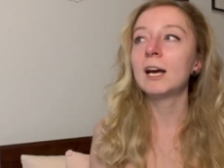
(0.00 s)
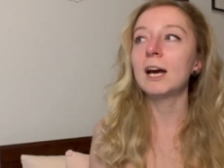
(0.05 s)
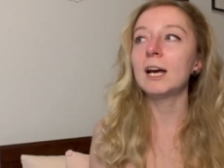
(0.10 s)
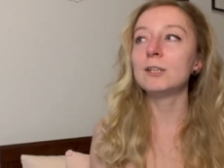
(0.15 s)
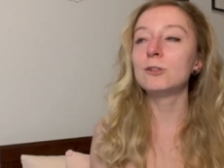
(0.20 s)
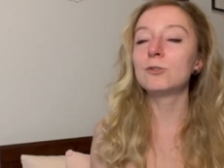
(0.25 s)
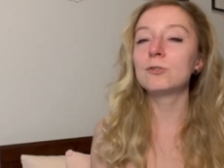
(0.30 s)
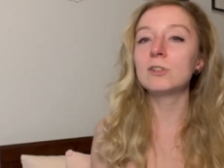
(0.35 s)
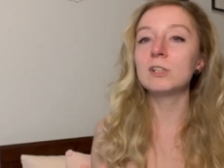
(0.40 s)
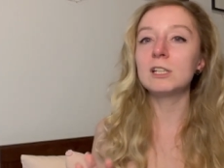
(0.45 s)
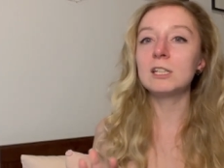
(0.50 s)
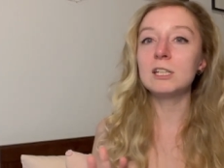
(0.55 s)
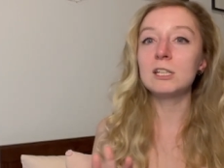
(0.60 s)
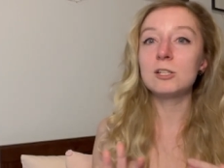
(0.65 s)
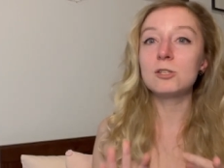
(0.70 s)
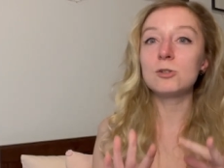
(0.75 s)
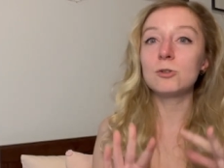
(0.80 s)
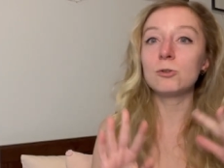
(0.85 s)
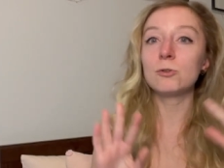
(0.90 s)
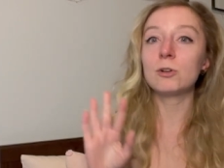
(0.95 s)
And you really
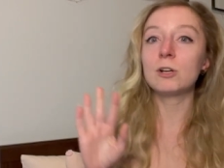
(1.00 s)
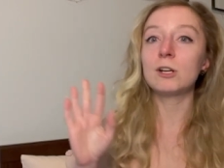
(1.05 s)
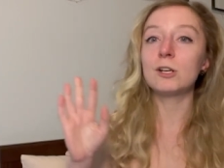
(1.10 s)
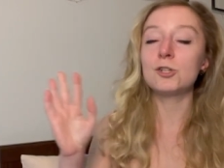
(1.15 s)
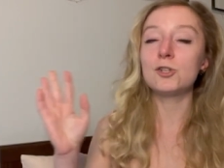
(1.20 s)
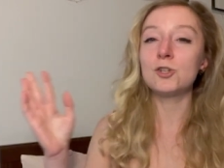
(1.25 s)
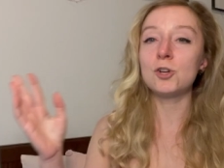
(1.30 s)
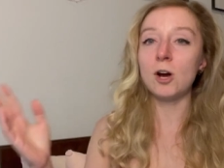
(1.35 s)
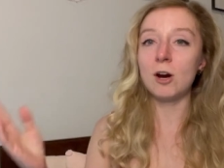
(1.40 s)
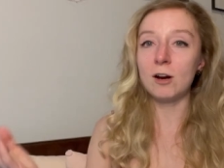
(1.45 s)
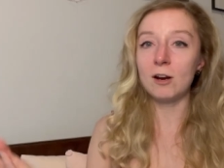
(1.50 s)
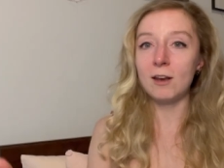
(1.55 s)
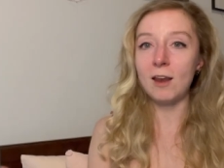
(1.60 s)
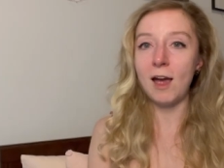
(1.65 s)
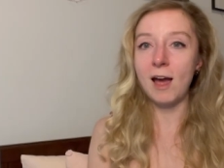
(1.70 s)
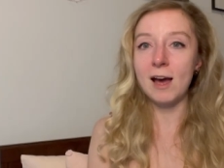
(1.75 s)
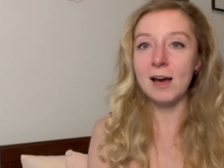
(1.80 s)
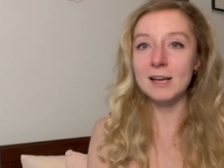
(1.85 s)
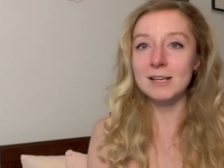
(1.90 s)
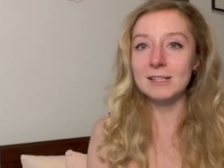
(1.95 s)
need to look at a chart
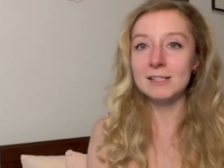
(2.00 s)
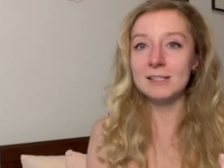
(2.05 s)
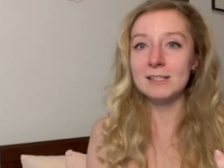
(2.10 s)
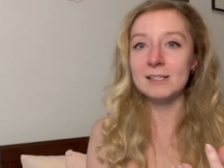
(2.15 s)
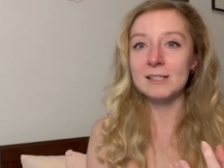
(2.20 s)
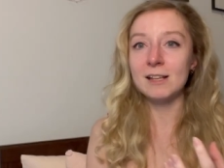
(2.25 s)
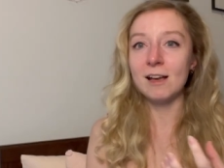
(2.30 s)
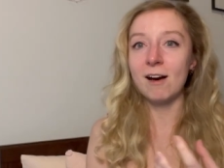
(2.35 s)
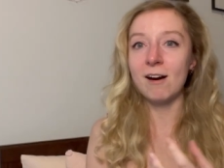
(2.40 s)
as.